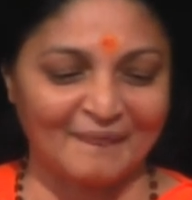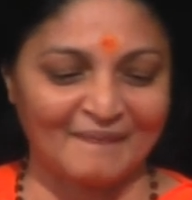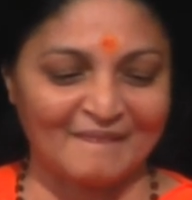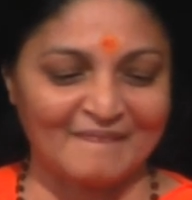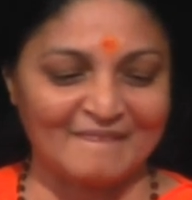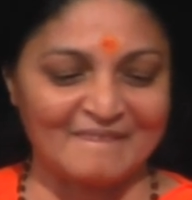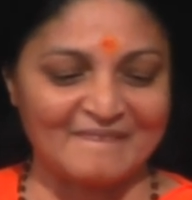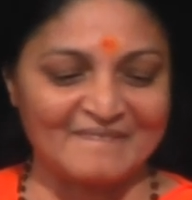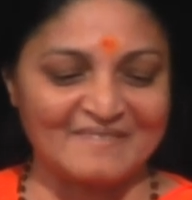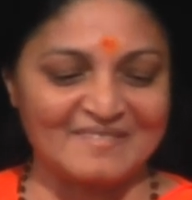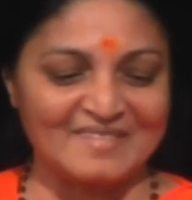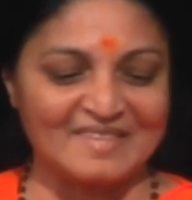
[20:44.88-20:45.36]

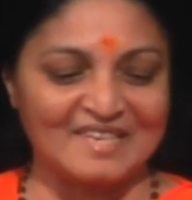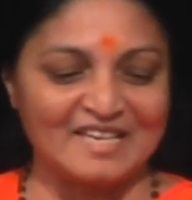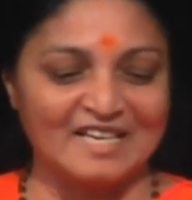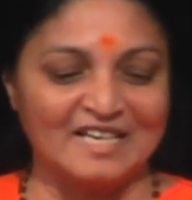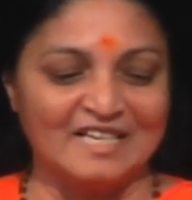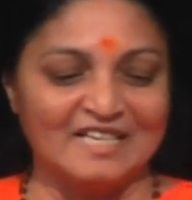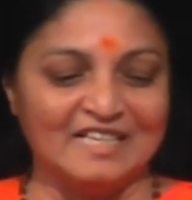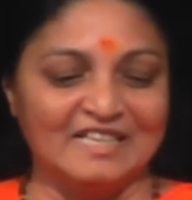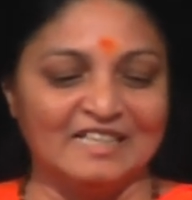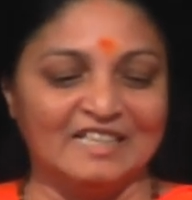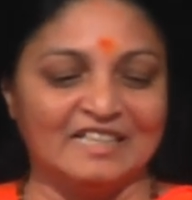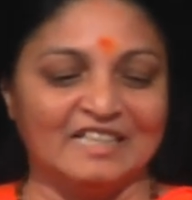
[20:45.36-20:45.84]

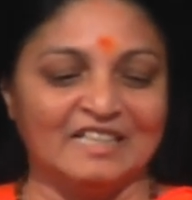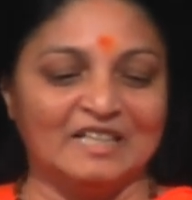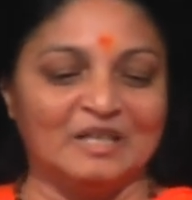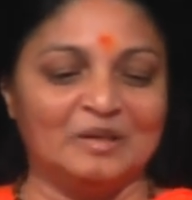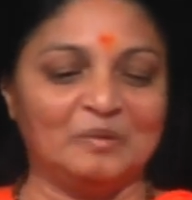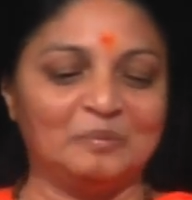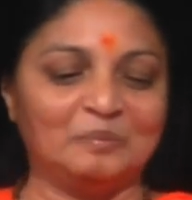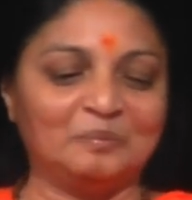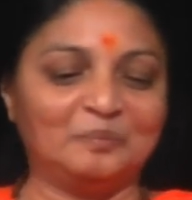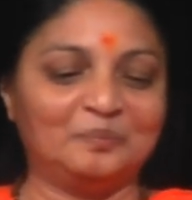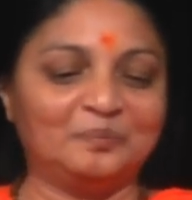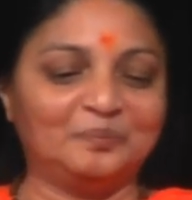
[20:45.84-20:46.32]

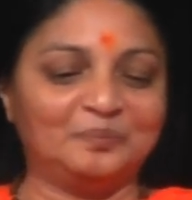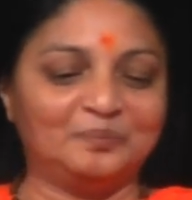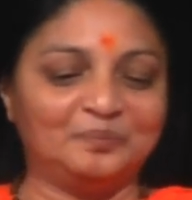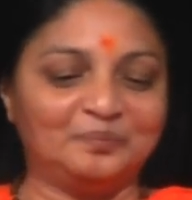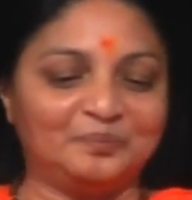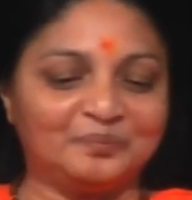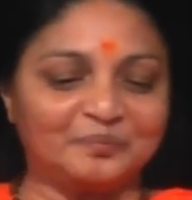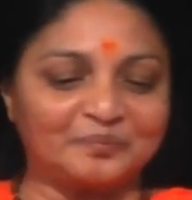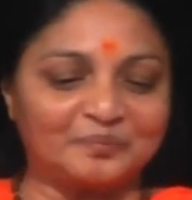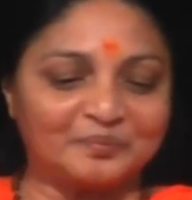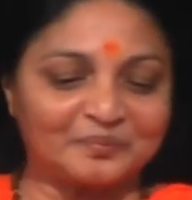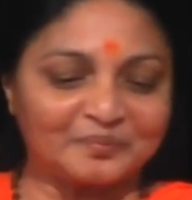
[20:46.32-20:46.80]

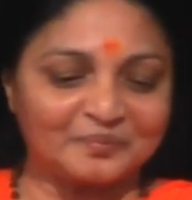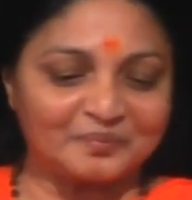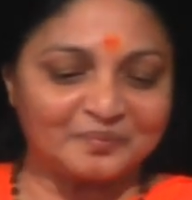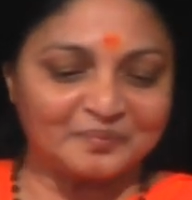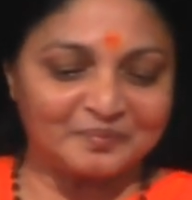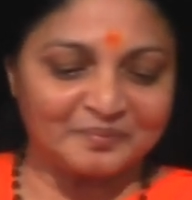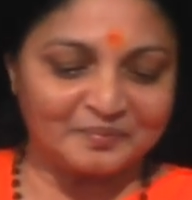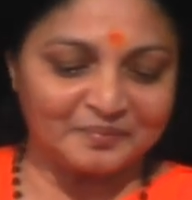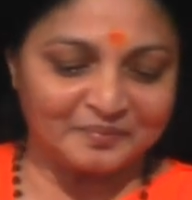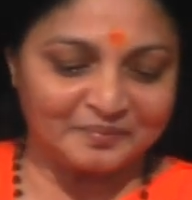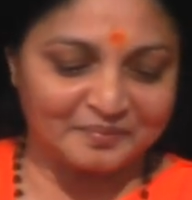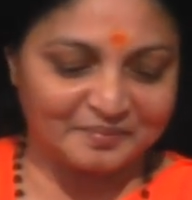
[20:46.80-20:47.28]

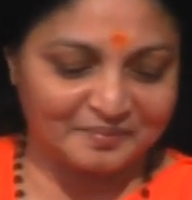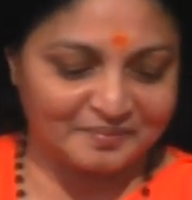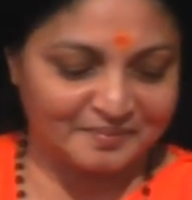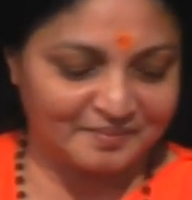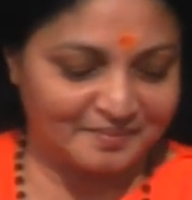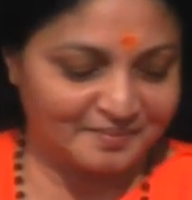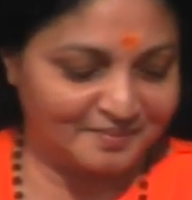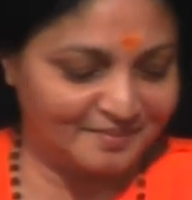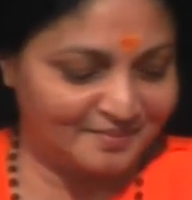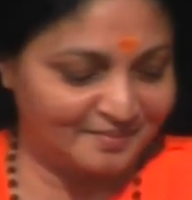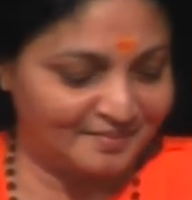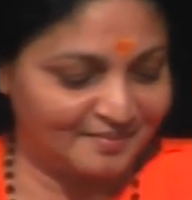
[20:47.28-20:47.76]

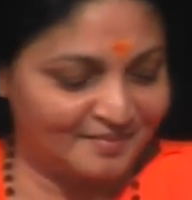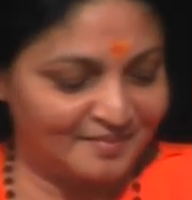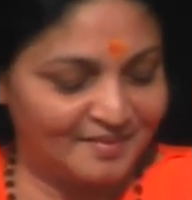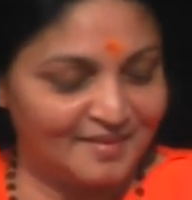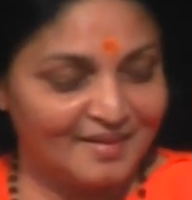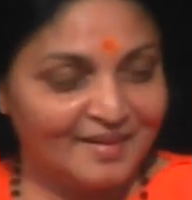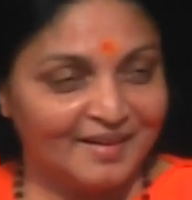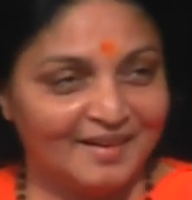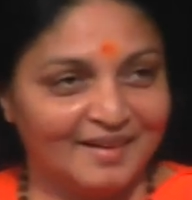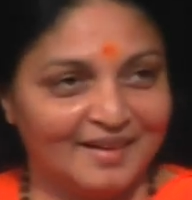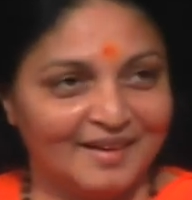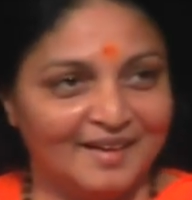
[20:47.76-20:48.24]

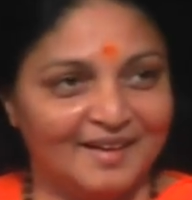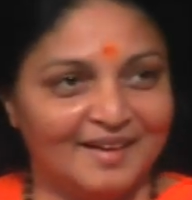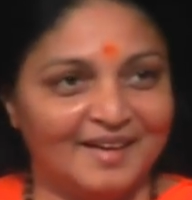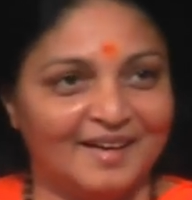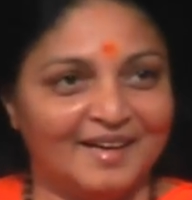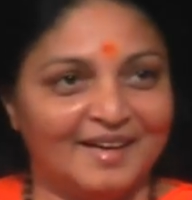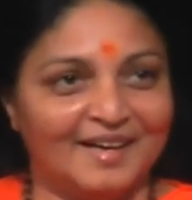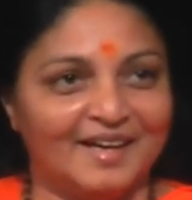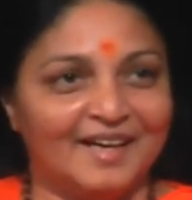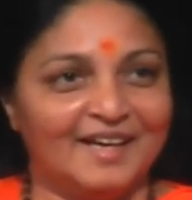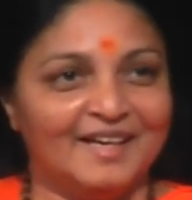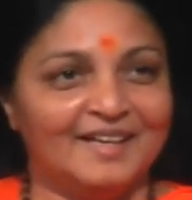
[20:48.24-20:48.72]

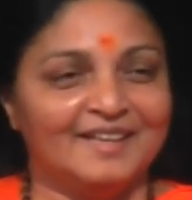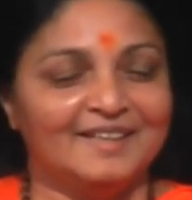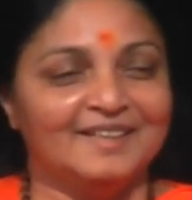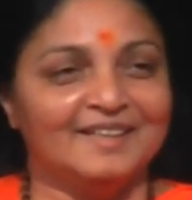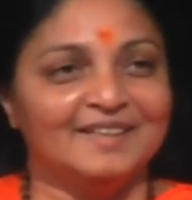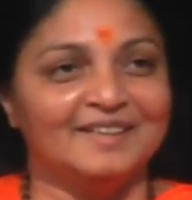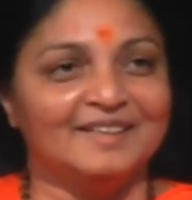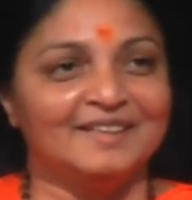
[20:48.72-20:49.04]
(no one is talking)